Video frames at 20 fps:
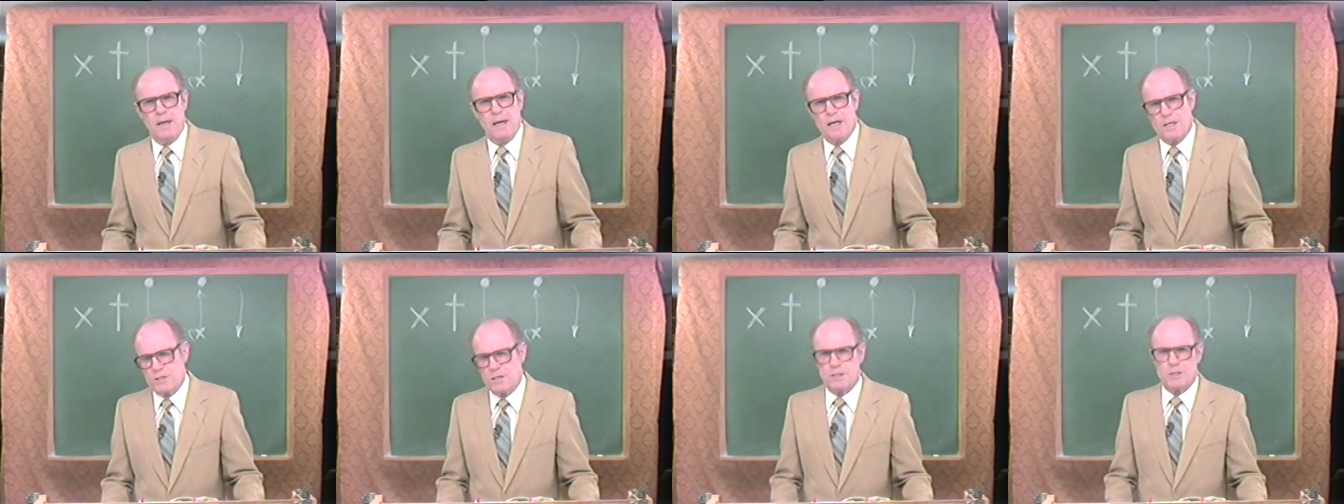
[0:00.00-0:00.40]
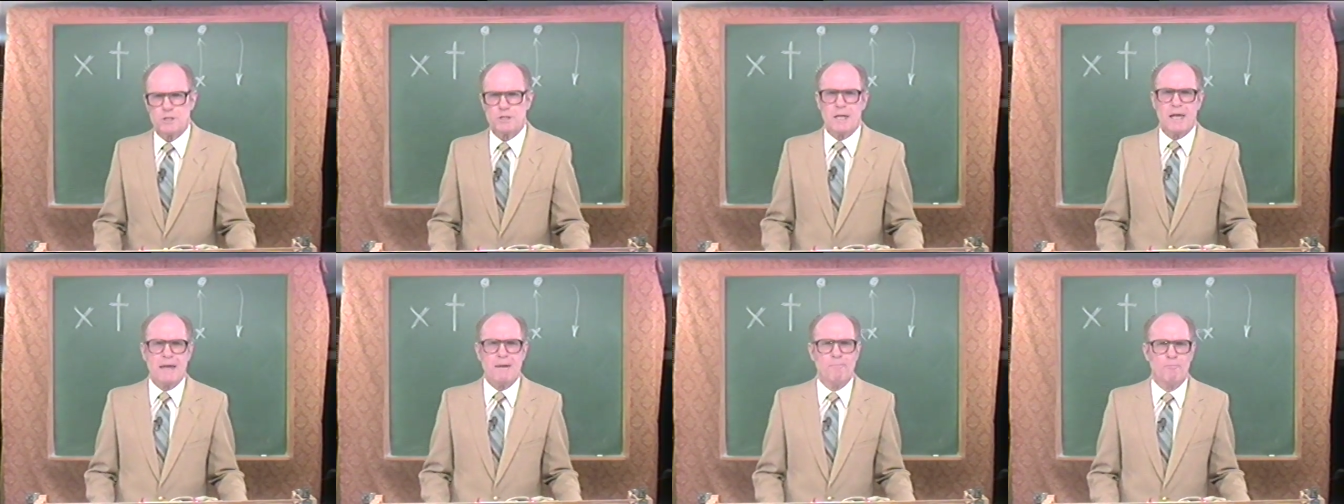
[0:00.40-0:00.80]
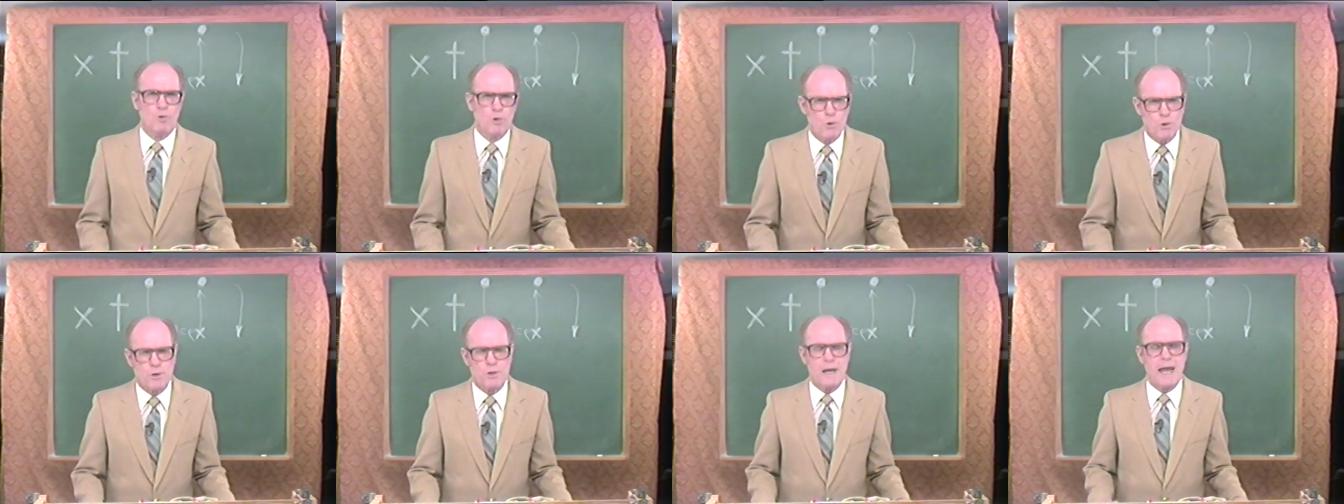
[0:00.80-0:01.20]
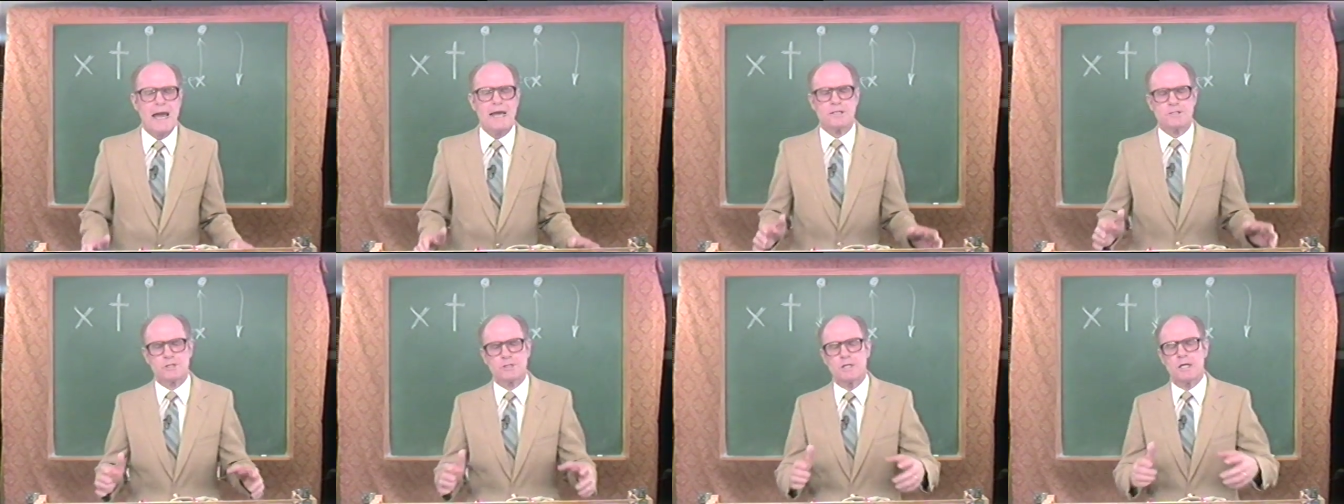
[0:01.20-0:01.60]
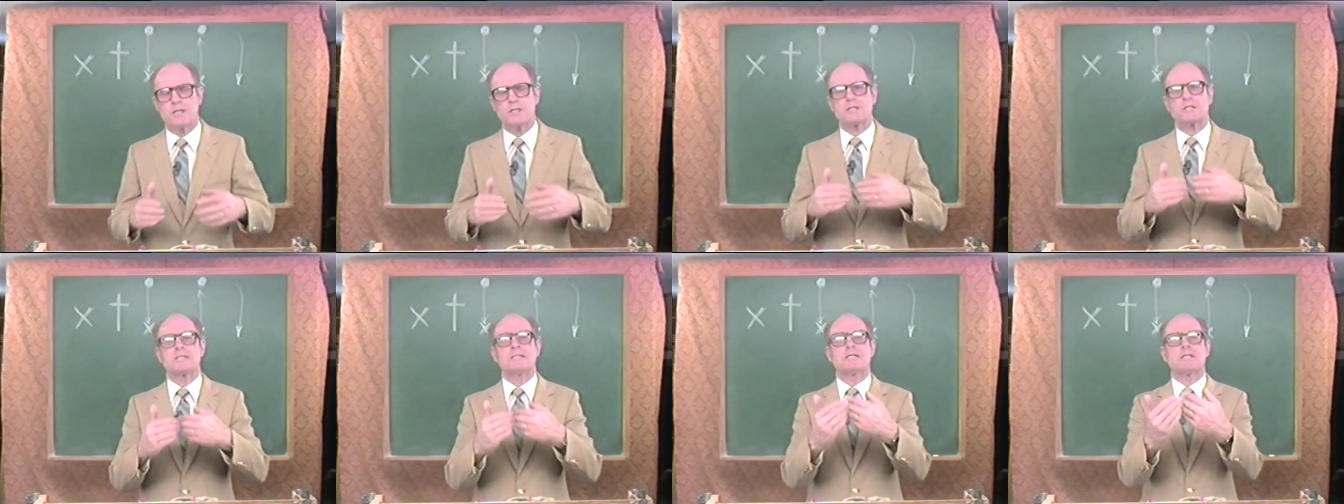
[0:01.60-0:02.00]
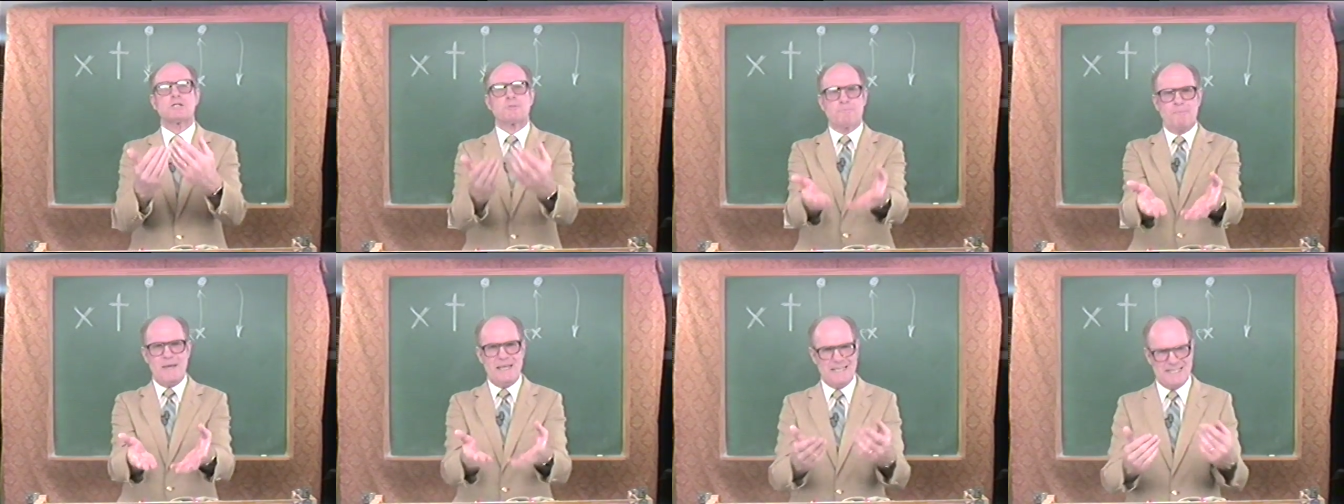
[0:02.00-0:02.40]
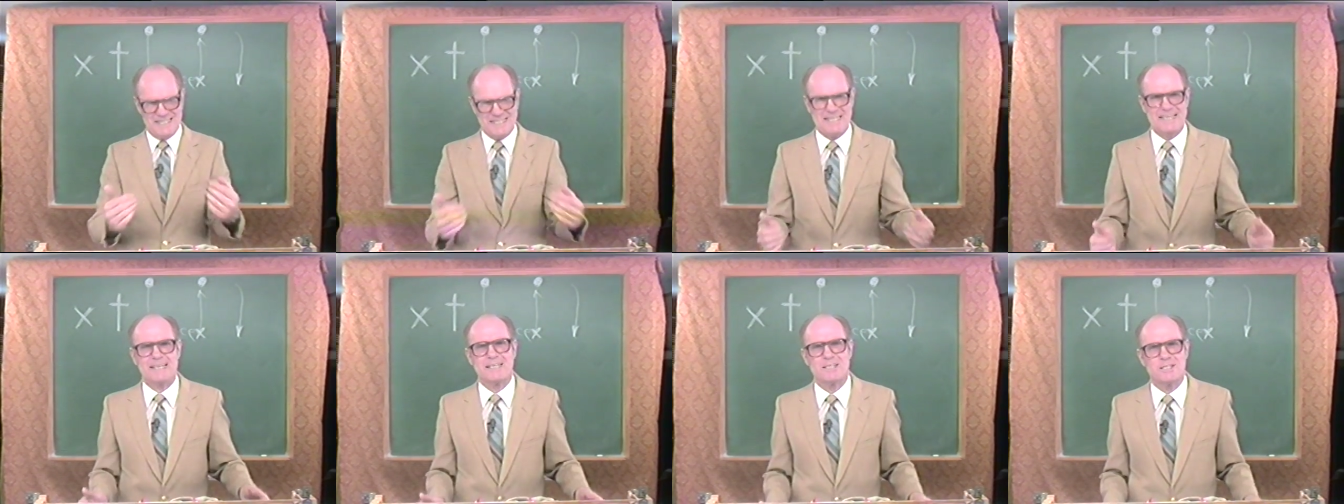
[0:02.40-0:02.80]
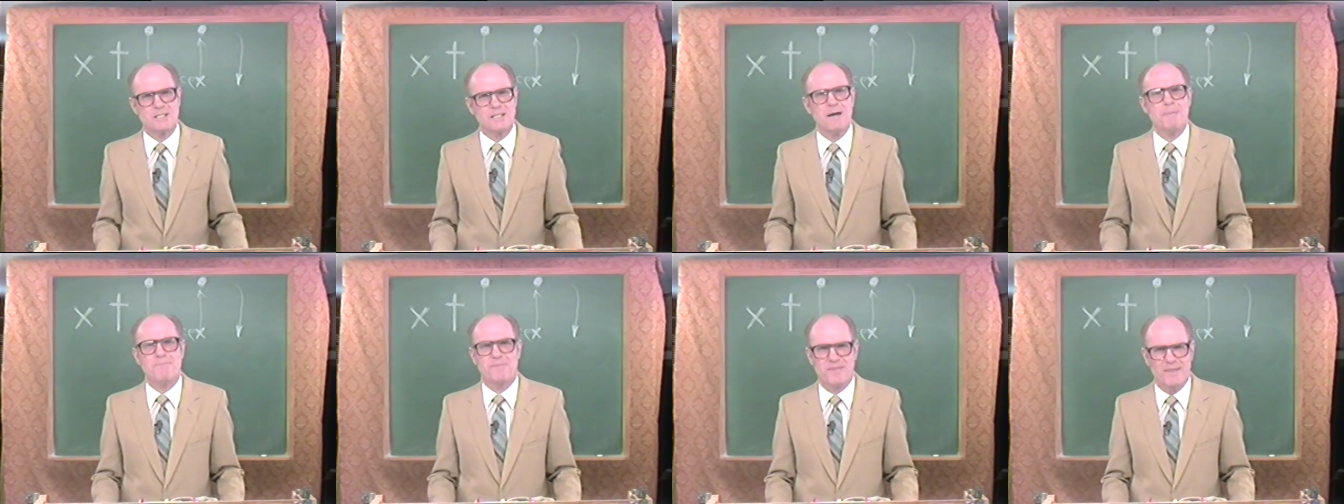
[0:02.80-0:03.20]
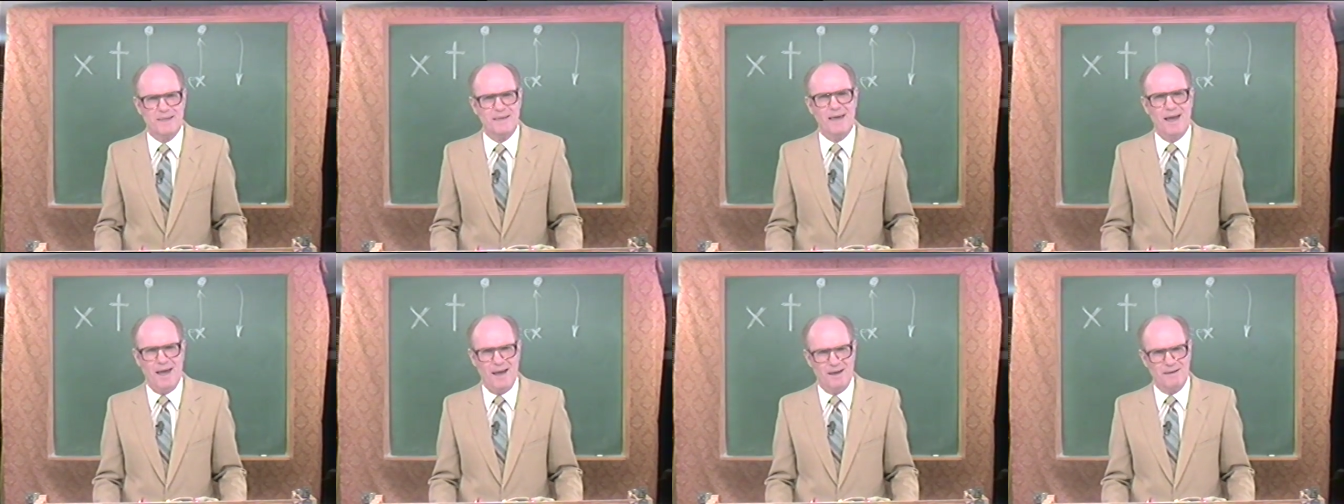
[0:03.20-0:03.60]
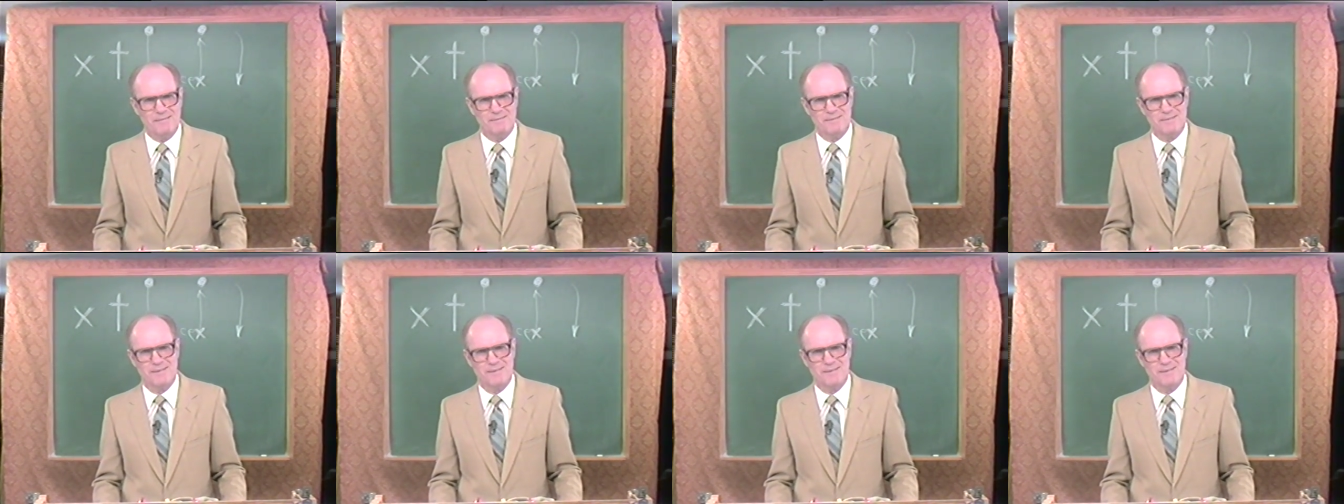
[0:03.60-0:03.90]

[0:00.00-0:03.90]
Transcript: is the same word as just dispensing something out.